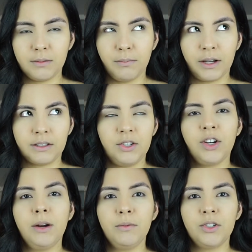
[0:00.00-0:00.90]
Boxy
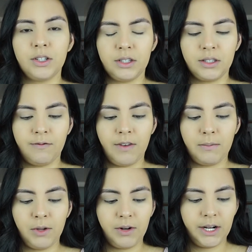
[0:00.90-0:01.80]
Charm, which is
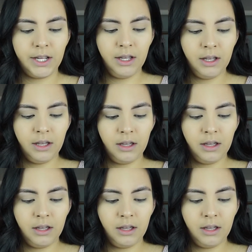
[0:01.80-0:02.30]
February.